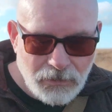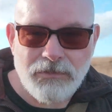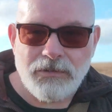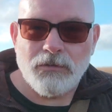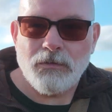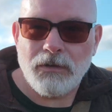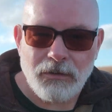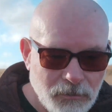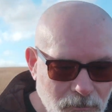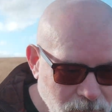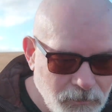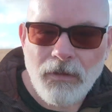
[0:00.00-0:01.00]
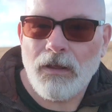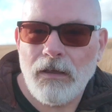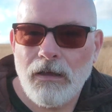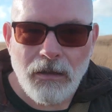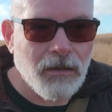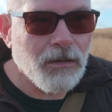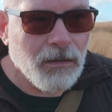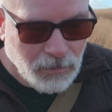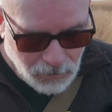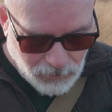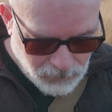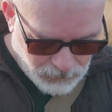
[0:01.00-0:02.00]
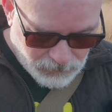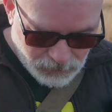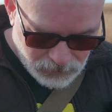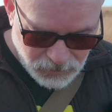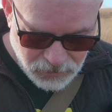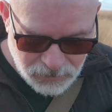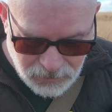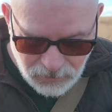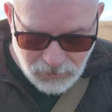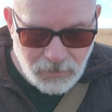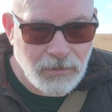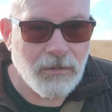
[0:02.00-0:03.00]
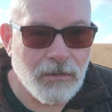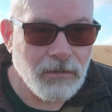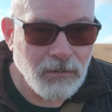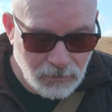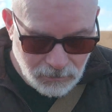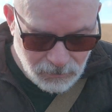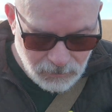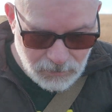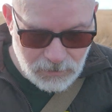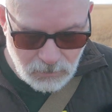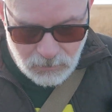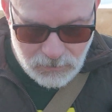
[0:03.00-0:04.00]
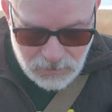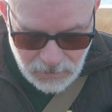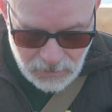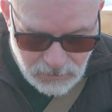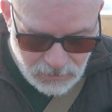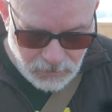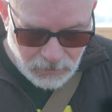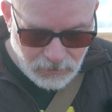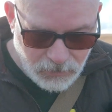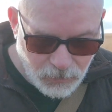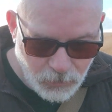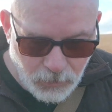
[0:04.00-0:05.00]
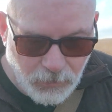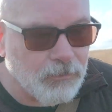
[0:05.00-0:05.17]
to Turton. This one takes you too.